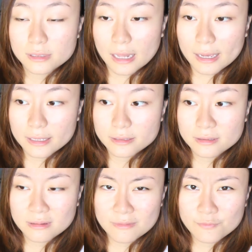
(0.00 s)
like
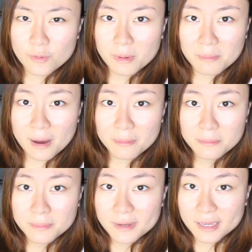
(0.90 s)
inform my
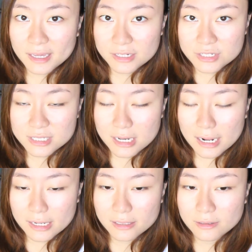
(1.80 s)
mom, and just
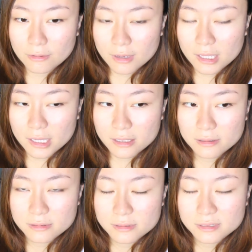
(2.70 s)
like, okay,
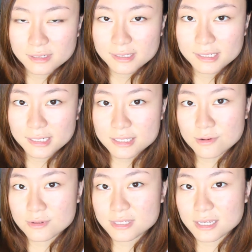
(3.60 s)
let's
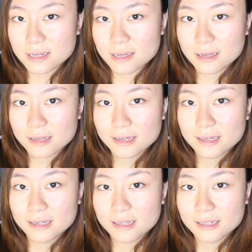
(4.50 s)
go and see
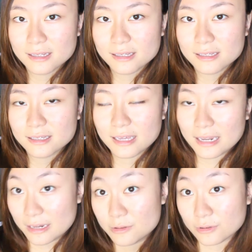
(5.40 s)

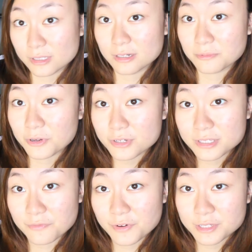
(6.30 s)
another doctor, because
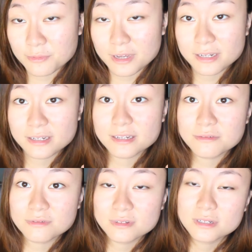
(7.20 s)
the first one didn't
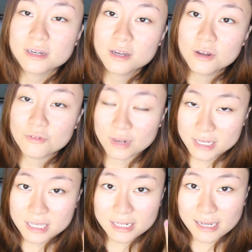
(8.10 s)

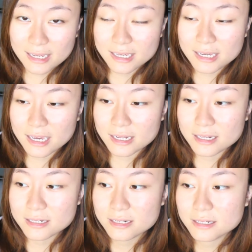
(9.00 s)
realize I had dengue. And
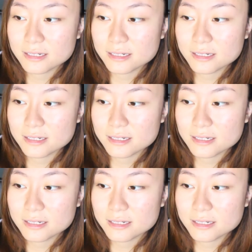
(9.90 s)
then,